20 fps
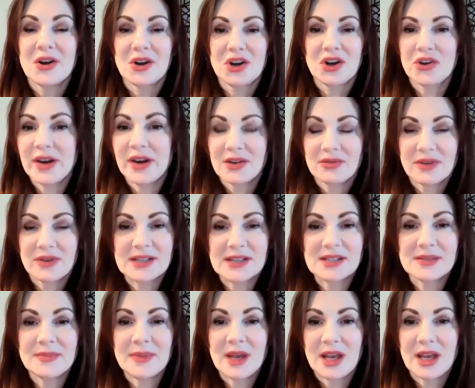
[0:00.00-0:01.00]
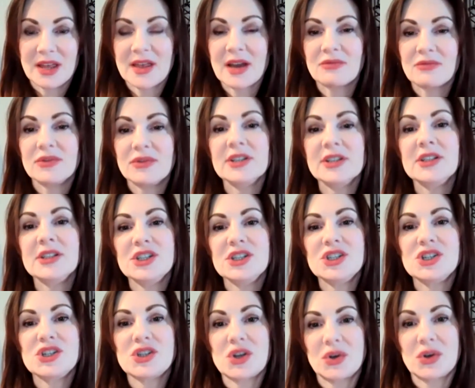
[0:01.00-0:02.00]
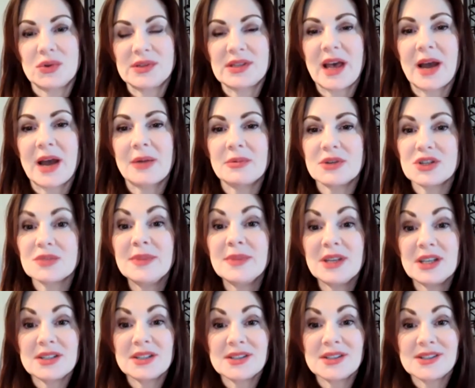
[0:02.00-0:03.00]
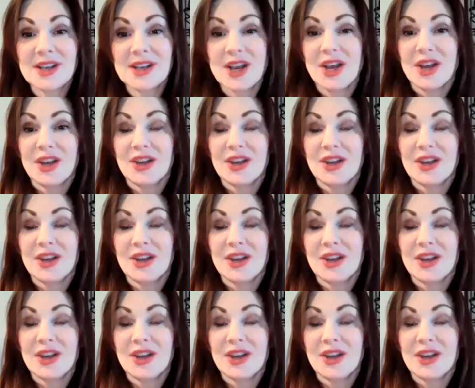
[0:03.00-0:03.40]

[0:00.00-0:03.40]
create a resume that really shows that, which means,